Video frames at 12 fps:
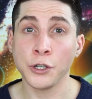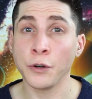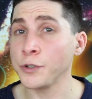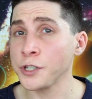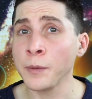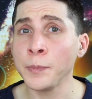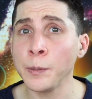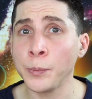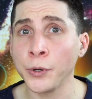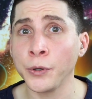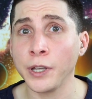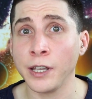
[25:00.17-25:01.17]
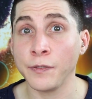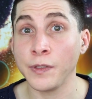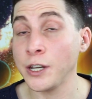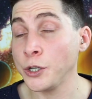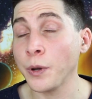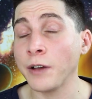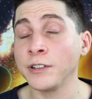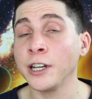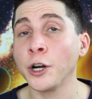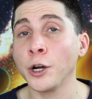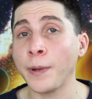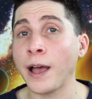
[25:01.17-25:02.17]
So for some people, if they do have a
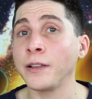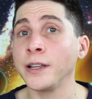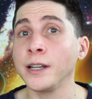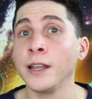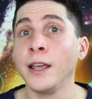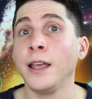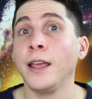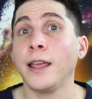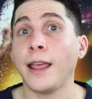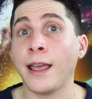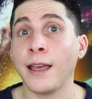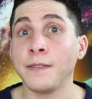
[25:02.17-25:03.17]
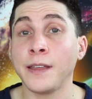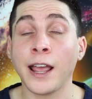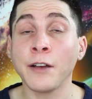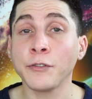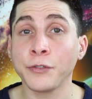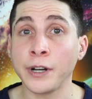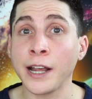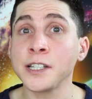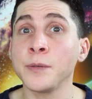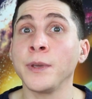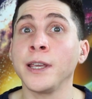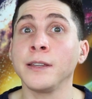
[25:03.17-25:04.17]
narrow palate and they have a
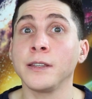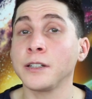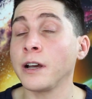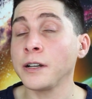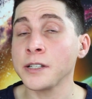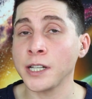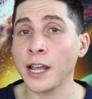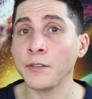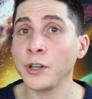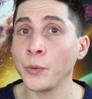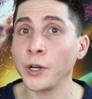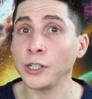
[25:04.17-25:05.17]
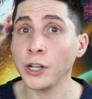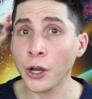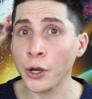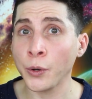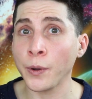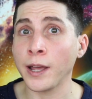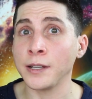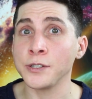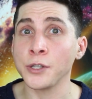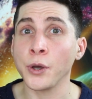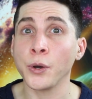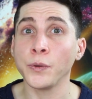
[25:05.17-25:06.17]
frenectomy, the tongue doesn't have anywhere to go,
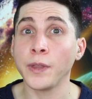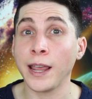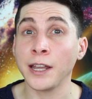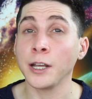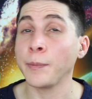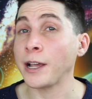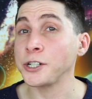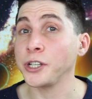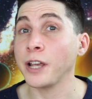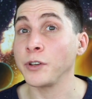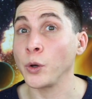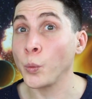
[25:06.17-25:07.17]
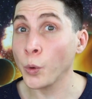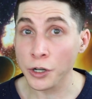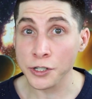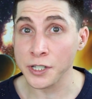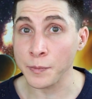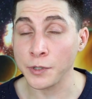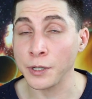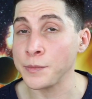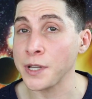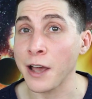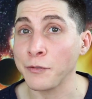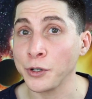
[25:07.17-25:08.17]
and so they end up actually having worse
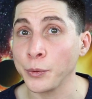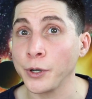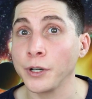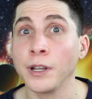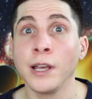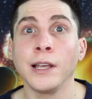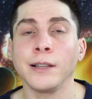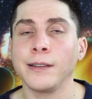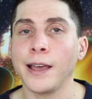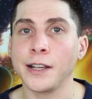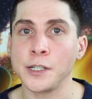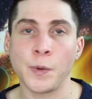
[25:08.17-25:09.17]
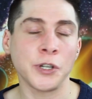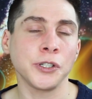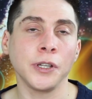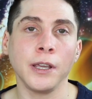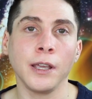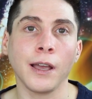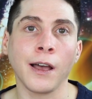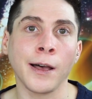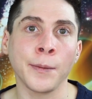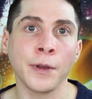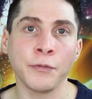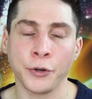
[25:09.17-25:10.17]
symptoms afterward, like especially
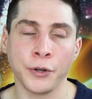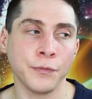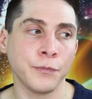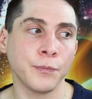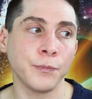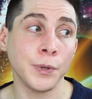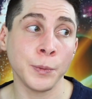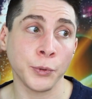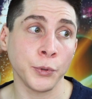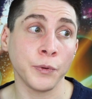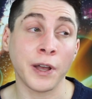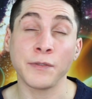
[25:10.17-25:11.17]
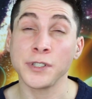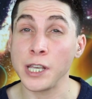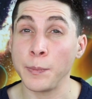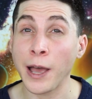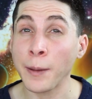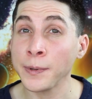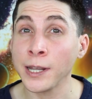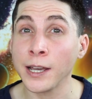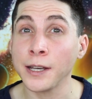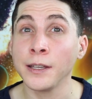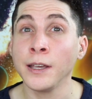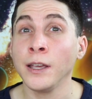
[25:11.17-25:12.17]
I've heard people who have sleep
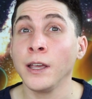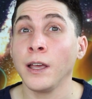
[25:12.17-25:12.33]
apnea